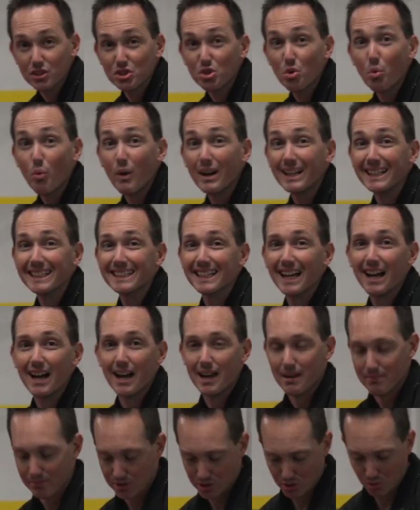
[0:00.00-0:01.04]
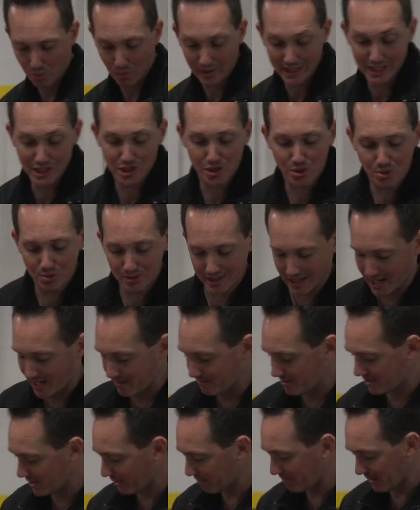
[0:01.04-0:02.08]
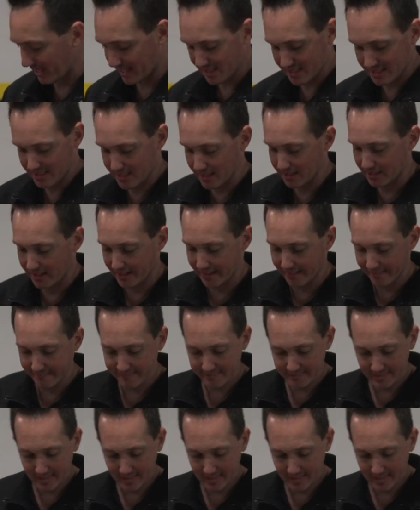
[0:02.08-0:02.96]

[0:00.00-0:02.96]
20 times, 22 times, something silly.